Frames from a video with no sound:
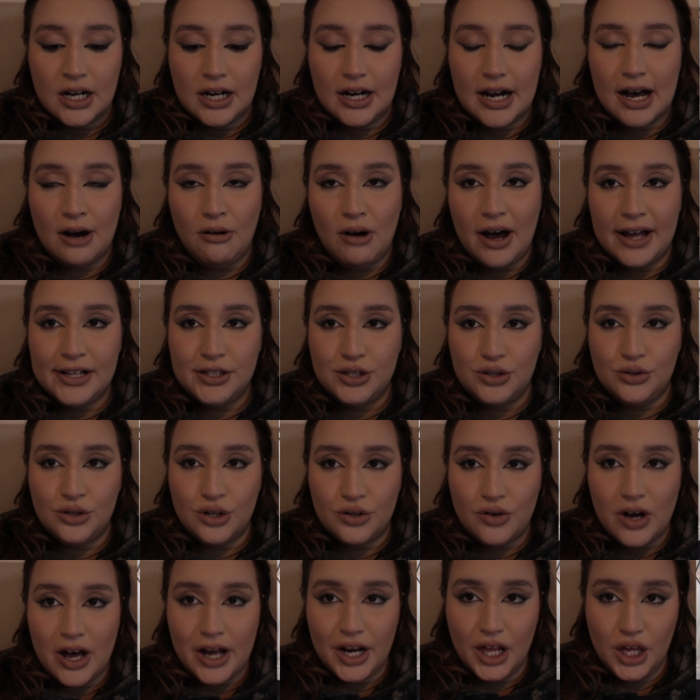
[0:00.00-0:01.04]
Now, I do
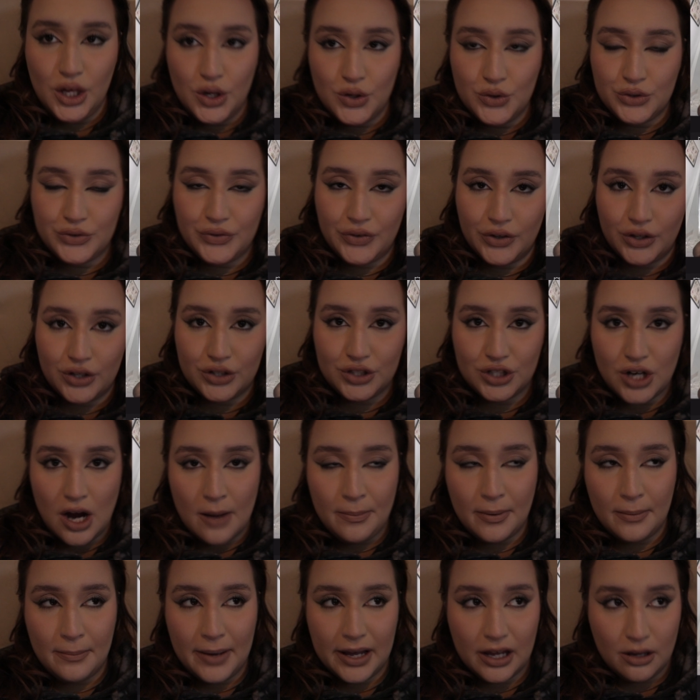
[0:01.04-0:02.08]
know how to use
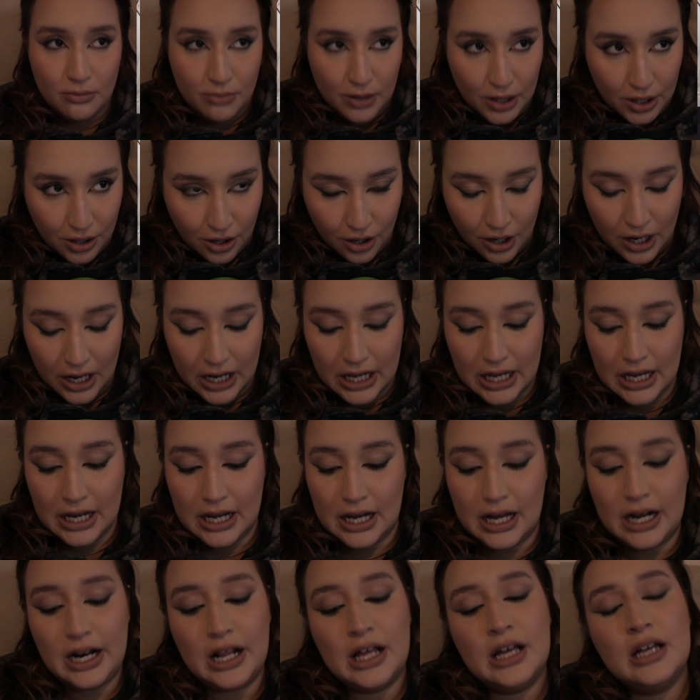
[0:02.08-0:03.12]
Photoshop on my computer
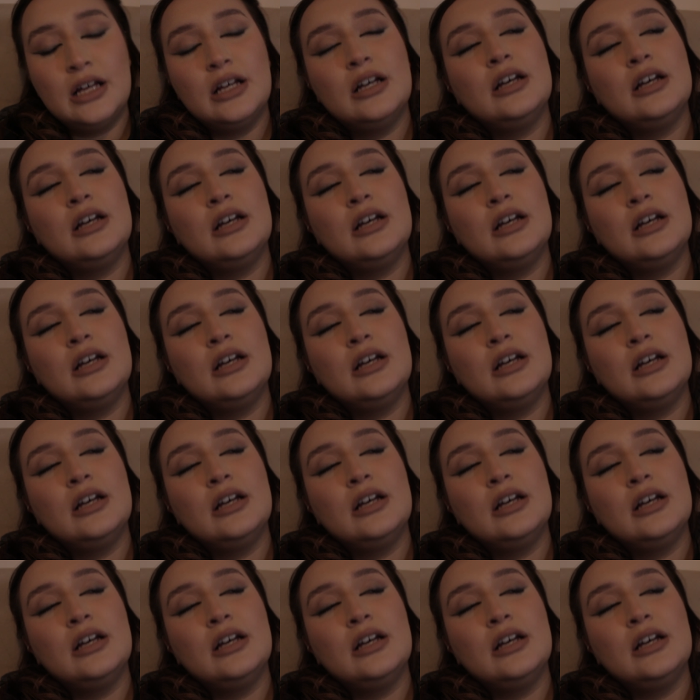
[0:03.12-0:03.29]
and